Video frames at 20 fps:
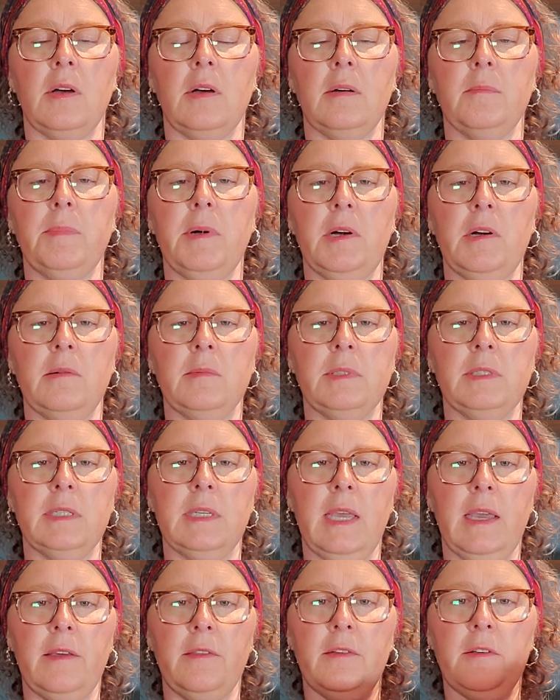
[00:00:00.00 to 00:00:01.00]
Palms
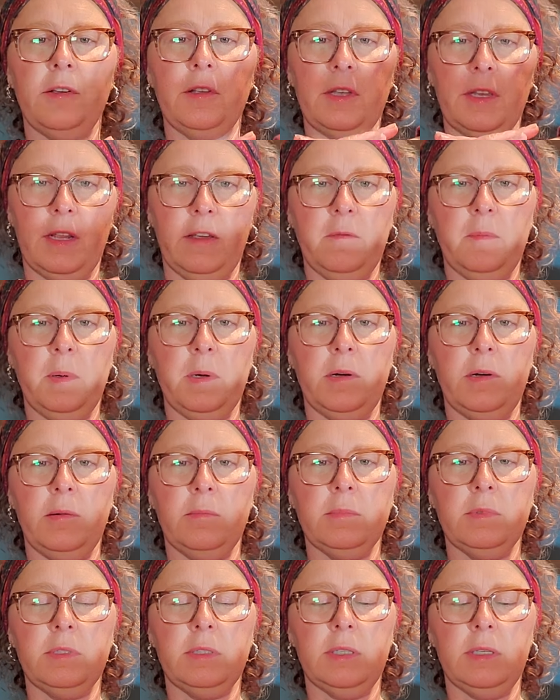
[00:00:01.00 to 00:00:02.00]
together. You could have
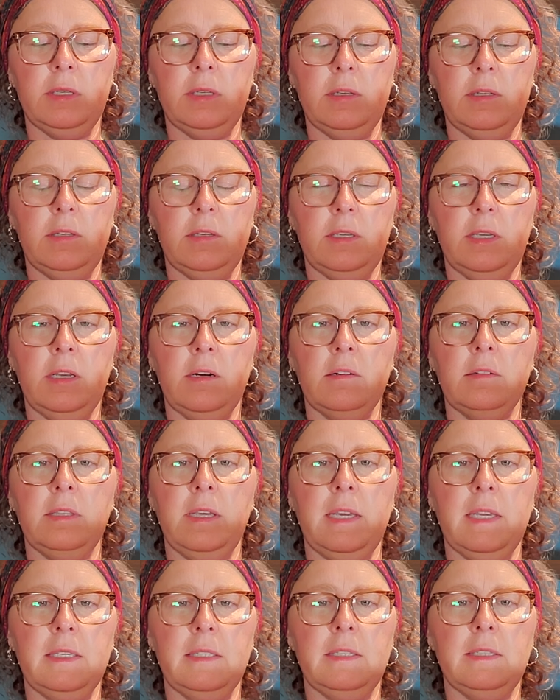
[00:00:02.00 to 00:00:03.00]
palms
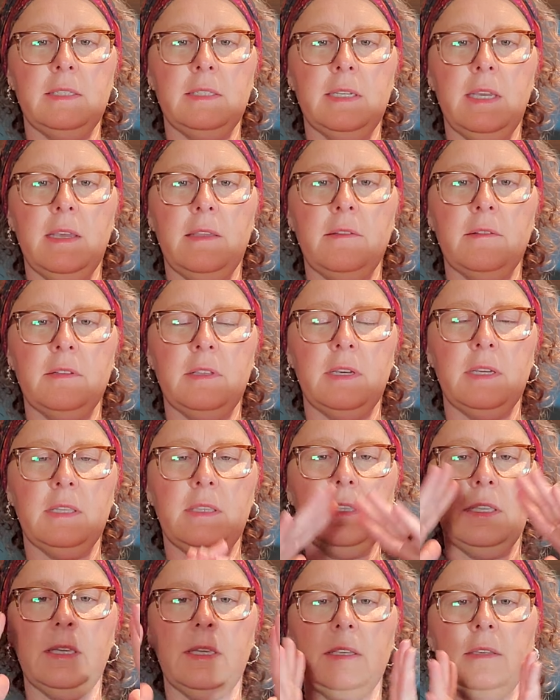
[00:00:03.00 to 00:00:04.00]
interlaced together like
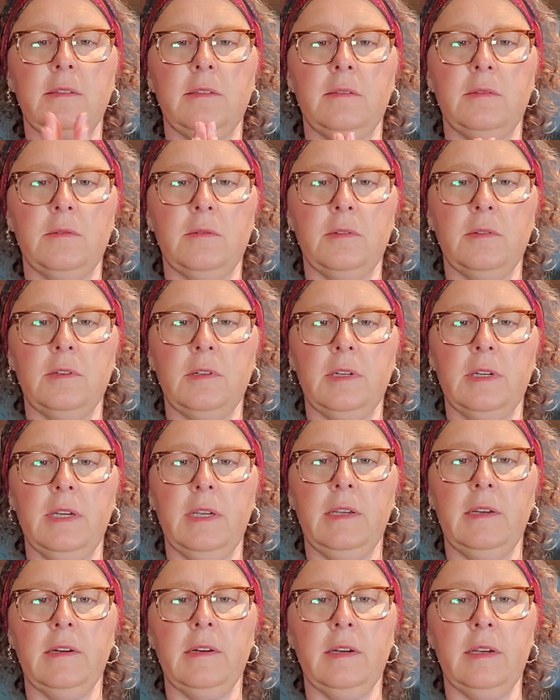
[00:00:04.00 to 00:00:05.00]
this, or
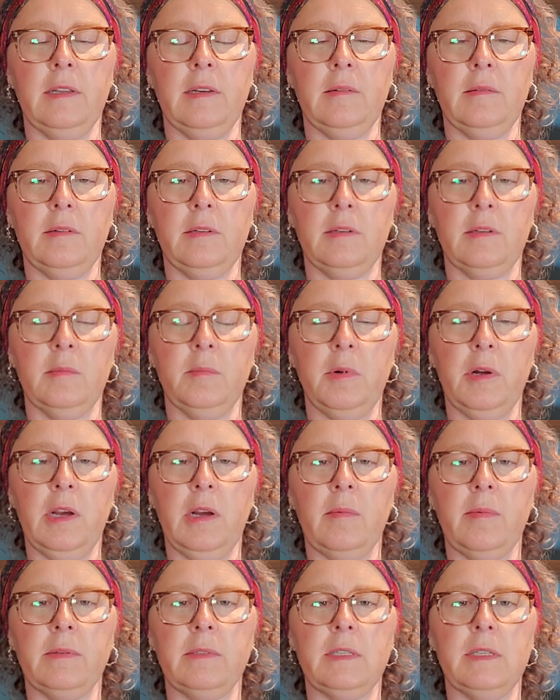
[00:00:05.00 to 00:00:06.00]
here at prayer
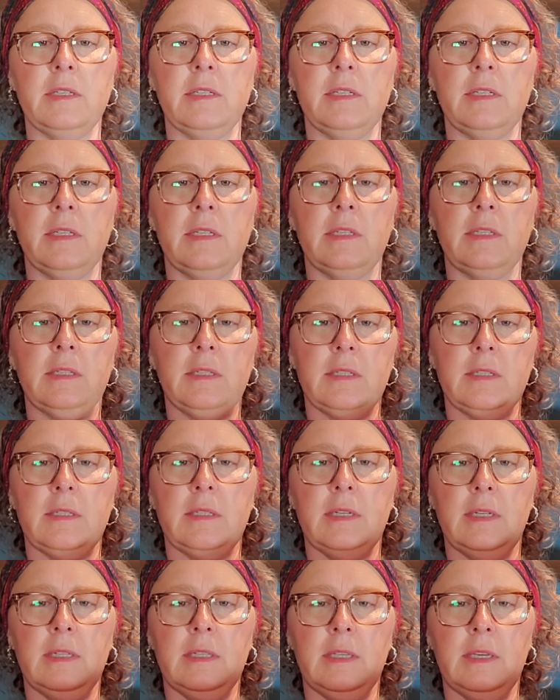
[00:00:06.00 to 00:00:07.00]
position.
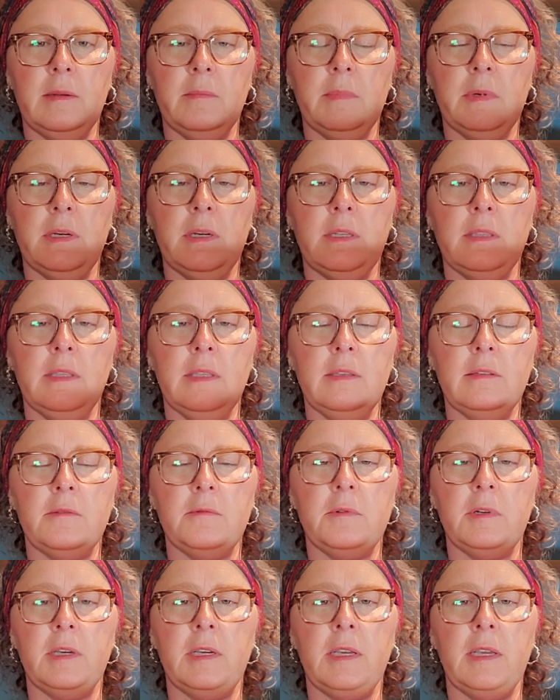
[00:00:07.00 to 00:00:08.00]
I like mine this
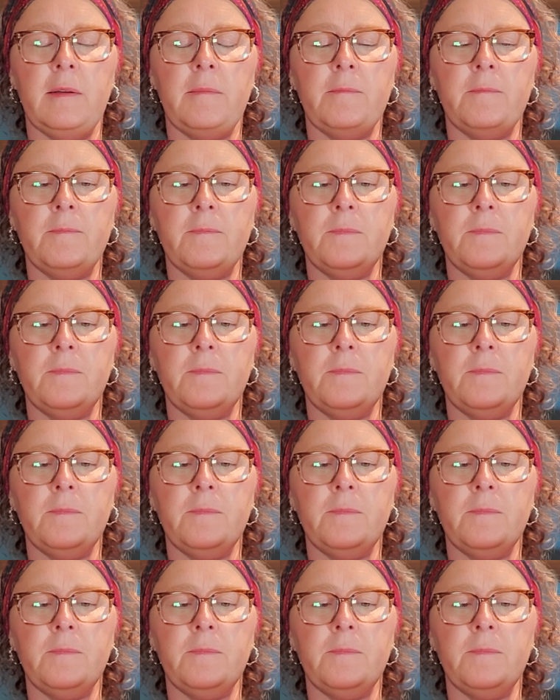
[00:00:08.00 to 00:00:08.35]
way.